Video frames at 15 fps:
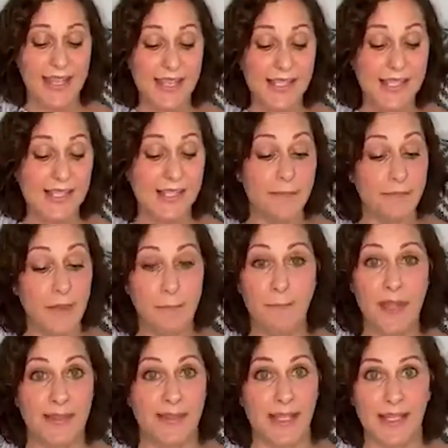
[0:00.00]
And this is
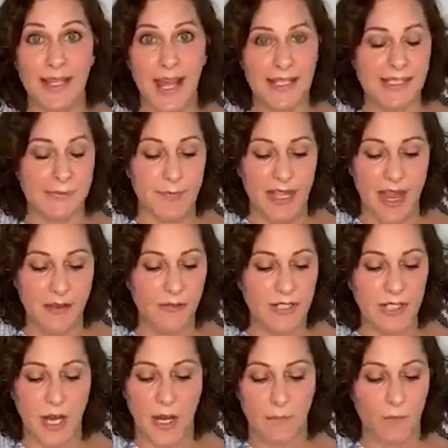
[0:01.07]
the bit that gets me
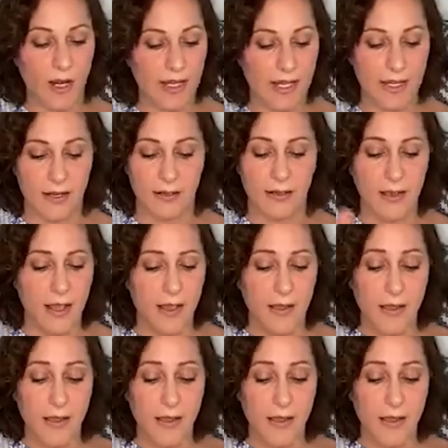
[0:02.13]
every time right here.